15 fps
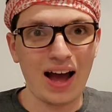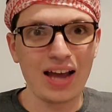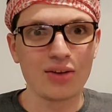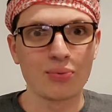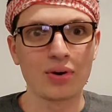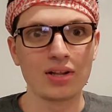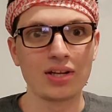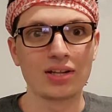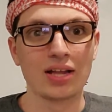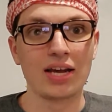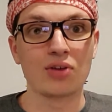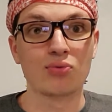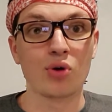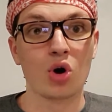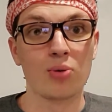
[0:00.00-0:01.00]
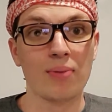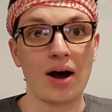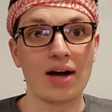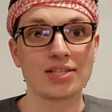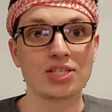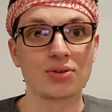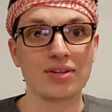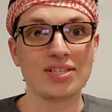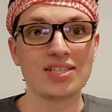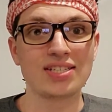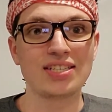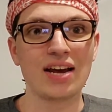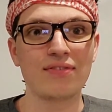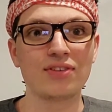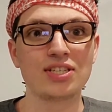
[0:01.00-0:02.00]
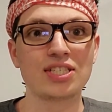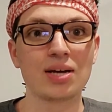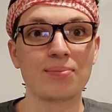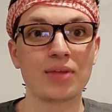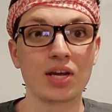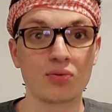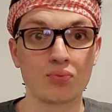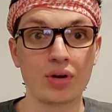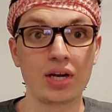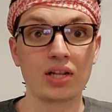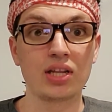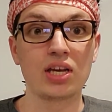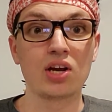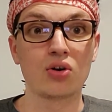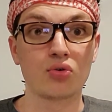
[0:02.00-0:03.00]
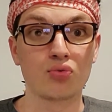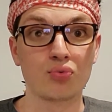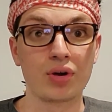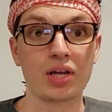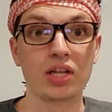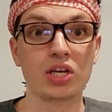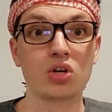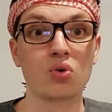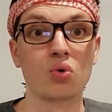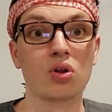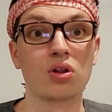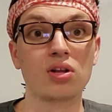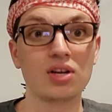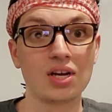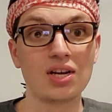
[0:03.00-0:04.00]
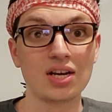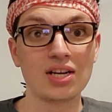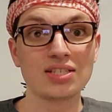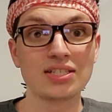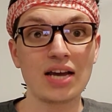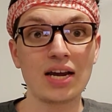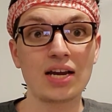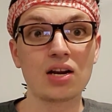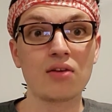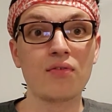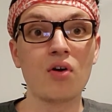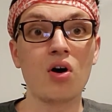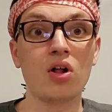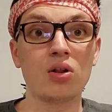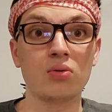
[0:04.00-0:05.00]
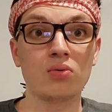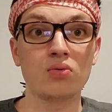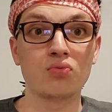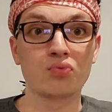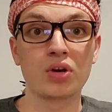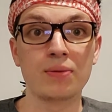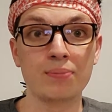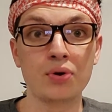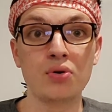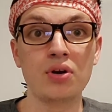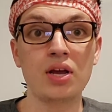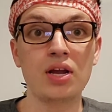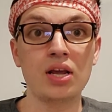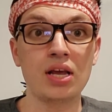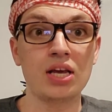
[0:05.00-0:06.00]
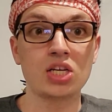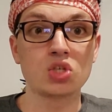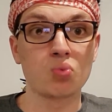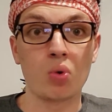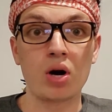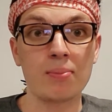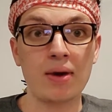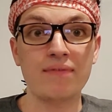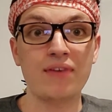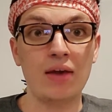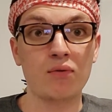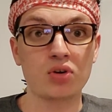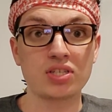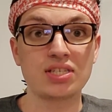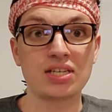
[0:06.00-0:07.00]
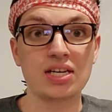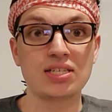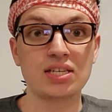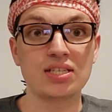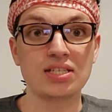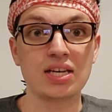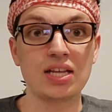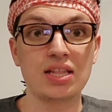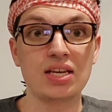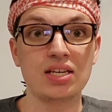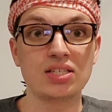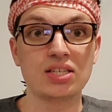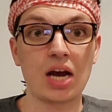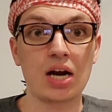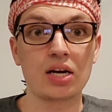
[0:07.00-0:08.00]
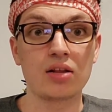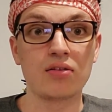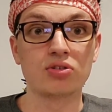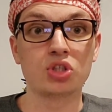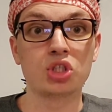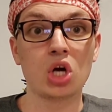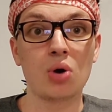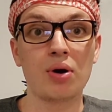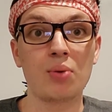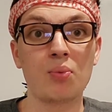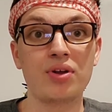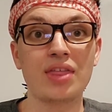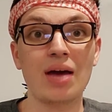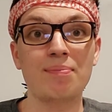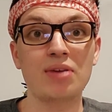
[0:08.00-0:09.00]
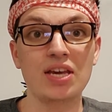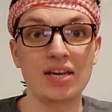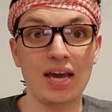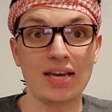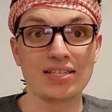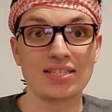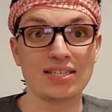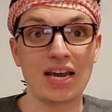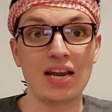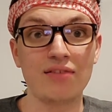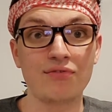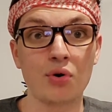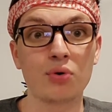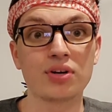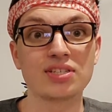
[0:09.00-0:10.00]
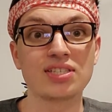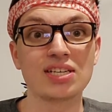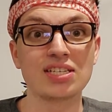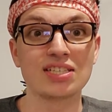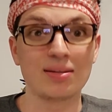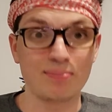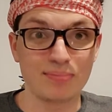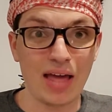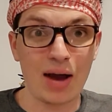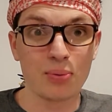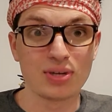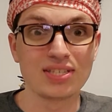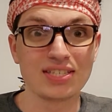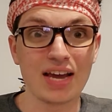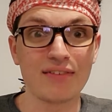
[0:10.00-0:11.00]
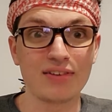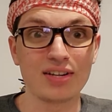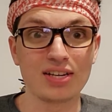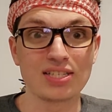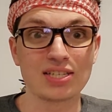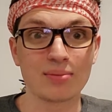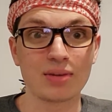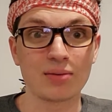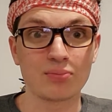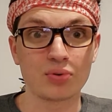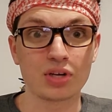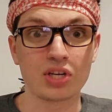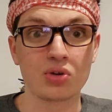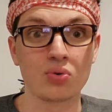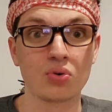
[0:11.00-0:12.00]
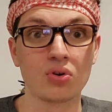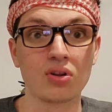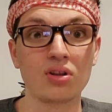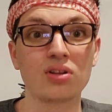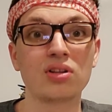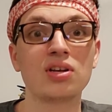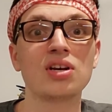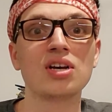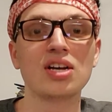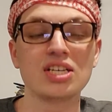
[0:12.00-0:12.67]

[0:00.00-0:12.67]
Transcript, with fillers: I really like robots, so this is definitely something really, really cool. Second of all, Rebooted is one of my favorite seasons in the entirety of the show, and with that being a Zane-focused season, that was definitely something pretty cool. Hmm.